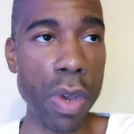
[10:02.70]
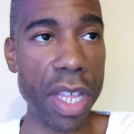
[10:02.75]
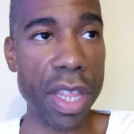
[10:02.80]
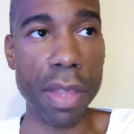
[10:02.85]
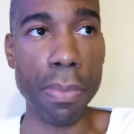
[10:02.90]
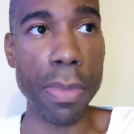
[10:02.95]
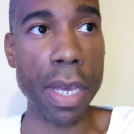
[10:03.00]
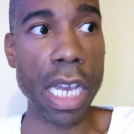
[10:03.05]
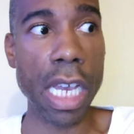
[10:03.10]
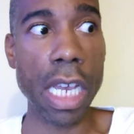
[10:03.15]

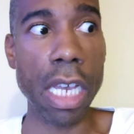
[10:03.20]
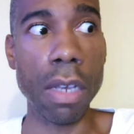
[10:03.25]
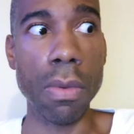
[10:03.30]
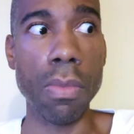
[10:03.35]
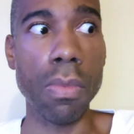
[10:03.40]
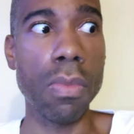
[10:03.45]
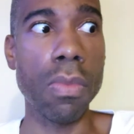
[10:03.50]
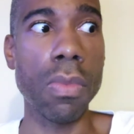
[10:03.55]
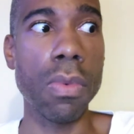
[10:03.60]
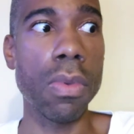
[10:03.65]
with
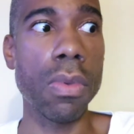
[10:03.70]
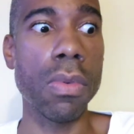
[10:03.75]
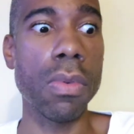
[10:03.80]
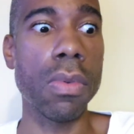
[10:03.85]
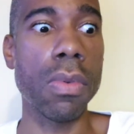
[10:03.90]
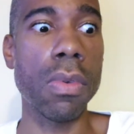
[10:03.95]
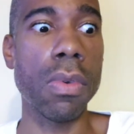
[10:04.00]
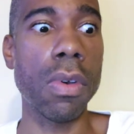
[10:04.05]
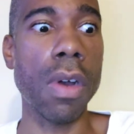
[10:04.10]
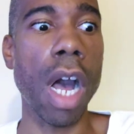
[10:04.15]
me
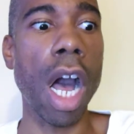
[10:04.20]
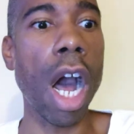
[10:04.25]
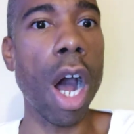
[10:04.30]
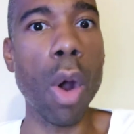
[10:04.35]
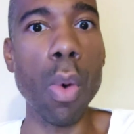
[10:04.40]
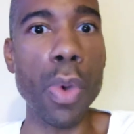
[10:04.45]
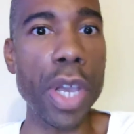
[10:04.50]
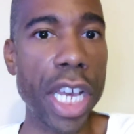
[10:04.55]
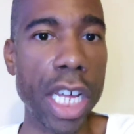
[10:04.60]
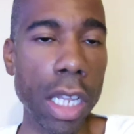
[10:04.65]

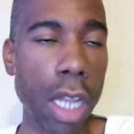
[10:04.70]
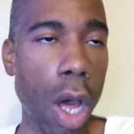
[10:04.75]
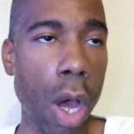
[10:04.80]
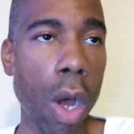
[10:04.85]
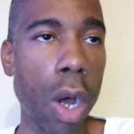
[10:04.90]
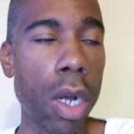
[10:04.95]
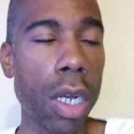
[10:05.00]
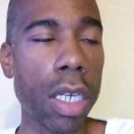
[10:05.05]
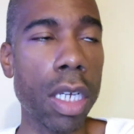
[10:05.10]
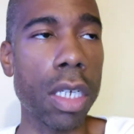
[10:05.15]
all week
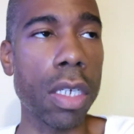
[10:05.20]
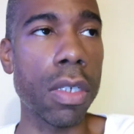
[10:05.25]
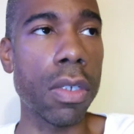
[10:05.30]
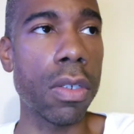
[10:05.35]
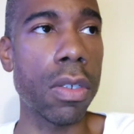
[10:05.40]
long.